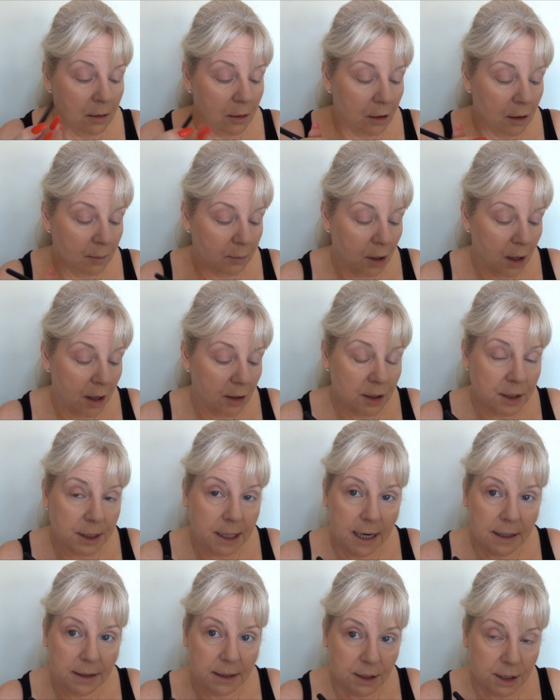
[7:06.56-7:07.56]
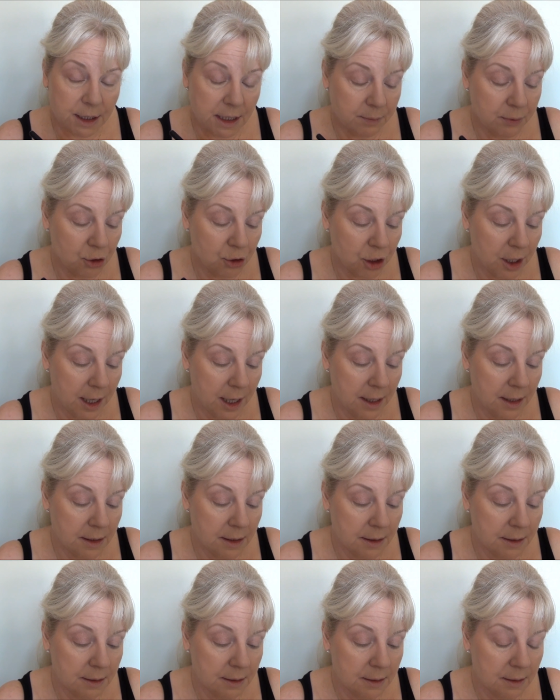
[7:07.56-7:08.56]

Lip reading: I'm going to take the deeper shade